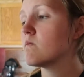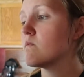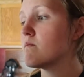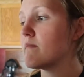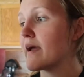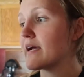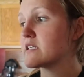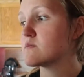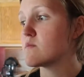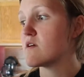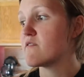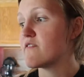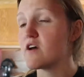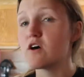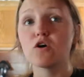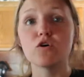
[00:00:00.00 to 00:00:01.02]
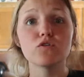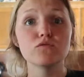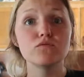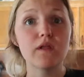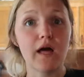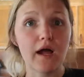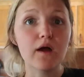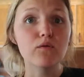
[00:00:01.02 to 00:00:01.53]
makes me feel
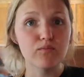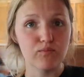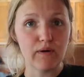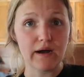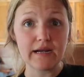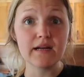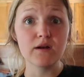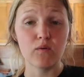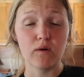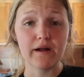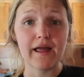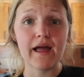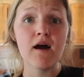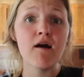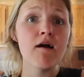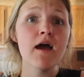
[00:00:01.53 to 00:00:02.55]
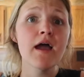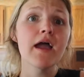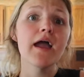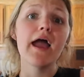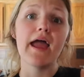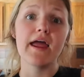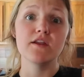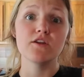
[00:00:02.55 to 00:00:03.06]
like ready to work out,
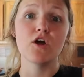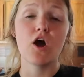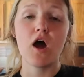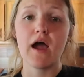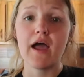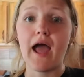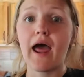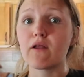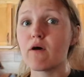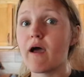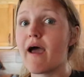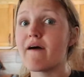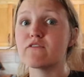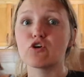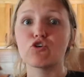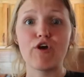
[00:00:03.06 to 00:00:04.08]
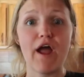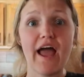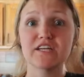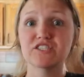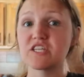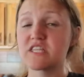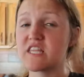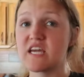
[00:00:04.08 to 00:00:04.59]
and I don't have a
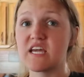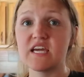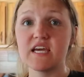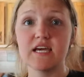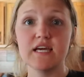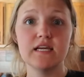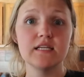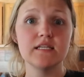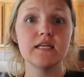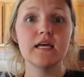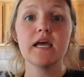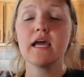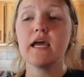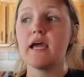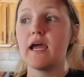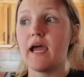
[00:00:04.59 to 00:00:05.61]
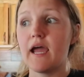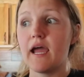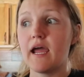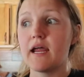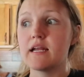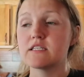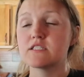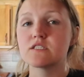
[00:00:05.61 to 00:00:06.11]
crash at the end,
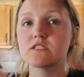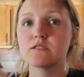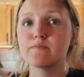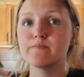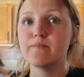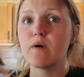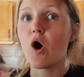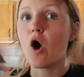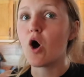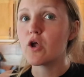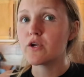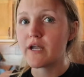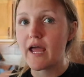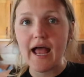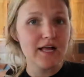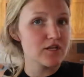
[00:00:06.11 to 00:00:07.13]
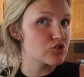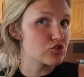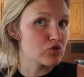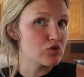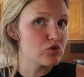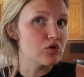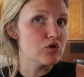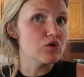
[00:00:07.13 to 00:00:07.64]
and it's all
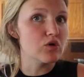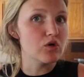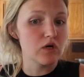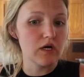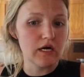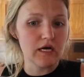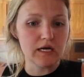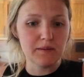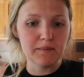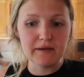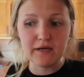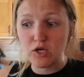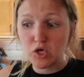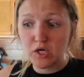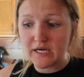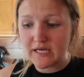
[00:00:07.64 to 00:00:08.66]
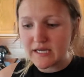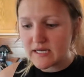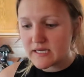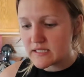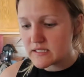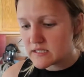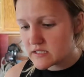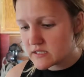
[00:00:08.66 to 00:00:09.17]
natural
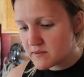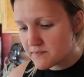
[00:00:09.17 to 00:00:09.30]
ingredients.